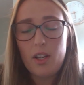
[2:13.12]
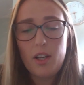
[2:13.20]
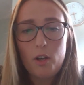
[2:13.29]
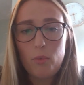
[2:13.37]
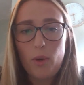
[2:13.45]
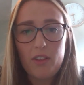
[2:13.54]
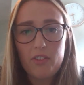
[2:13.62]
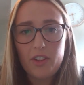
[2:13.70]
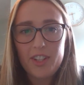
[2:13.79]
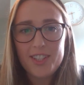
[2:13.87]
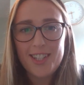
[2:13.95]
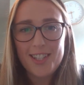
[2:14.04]
while I've got
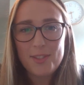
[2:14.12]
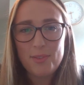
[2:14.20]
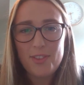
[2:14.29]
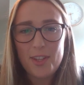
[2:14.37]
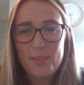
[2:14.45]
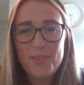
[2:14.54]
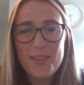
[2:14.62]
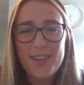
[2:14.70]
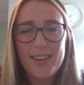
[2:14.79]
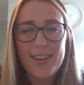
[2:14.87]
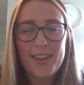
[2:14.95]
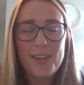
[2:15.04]
the chance with them.
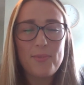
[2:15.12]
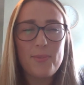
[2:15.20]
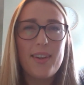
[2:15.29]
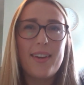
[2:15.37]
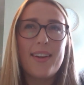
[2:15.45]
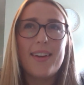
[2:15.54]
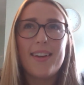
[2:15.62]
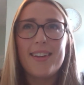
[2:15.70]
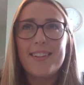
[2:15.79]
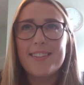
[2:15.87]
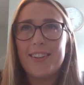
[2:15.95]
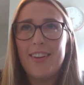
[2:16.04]

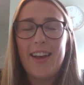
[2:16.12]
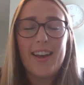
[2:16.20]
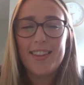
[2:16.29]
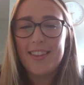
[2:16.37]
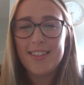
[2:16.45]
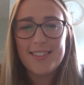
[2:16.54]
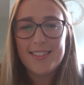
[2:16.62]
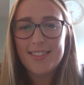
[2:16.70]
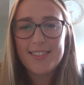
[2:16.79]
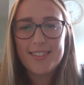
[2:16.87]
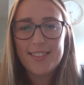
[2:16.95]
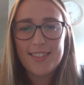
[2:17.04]
So yeah,
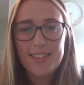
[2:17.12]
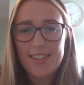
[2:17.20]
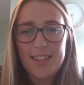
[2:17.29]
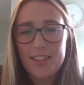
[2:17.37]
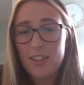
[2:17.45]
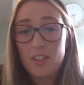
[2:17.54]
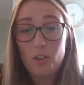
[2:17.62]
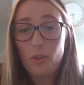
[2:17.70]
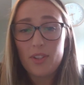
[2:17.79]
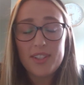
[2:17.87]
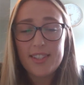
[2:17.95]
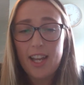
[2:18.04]
there's all
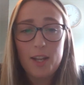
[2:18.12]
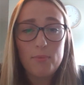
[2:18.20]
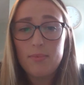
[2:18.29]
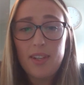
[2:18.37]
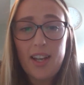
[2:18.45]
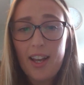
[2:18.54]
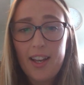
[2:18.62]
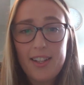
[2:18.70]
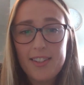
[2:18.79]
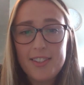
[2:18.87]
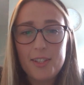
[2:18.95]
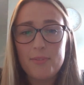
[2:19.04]
the same
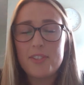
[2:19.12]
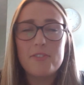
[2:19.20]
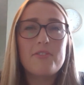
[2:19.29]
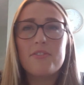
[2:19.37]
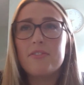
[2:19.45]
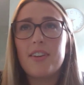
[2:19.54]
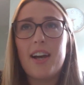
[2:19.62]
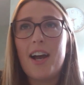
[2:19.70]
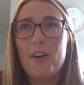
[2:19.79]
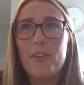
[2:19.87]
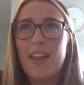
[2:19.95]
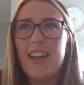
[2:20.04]
in terms of
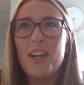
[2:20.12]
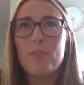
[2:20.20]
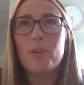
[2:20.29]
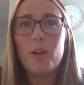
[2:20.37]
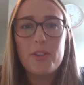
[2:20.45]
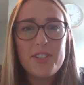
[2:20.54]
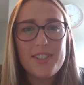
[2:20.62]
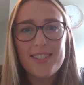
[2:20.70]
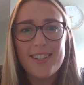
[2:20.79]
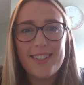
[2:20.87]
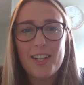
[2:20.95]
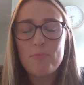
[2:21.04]
how they approach
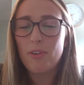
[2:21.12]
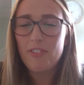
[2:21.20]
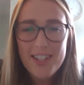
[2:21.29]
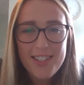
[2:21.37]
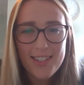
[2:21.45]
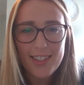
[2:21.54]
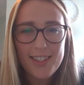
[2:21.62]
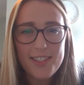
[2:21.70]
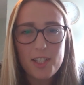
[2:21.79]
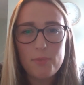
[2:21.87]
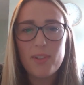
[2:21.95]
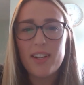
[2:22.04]
and the
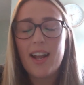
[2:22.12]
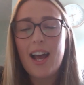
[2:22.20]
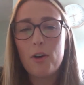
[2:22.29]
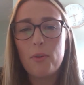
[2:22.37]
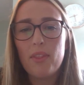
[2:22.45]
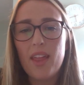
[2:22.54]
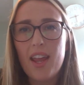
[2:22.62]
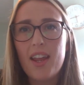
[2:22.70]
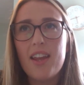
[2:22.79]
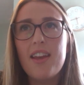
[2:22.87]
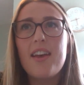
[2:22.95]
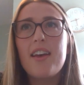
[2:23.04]
professionalism and how
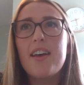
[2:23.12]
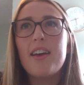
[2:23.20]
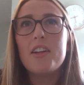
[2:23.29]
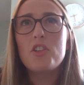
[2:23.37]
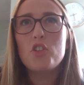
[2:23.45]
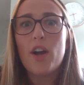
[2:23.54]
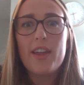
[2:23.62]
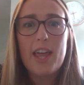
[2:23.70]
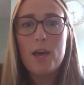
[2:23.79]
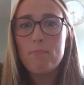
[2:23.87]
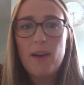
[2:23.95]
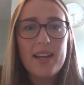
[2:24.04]
they try
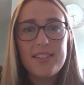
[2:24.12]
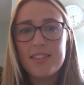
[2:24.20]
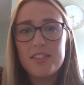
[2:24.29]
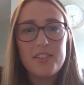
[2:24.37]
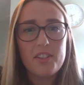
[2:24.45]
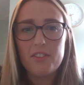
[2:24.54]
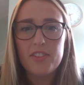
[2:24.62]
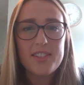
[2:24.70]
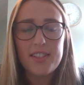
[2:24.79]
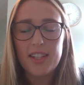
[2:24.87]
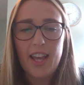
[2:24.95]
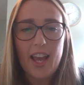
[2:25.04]
their best to service
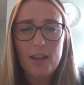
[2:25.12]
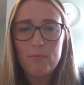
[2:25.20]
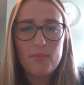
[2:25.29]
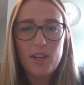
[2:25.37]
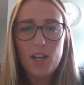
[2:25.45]
the game.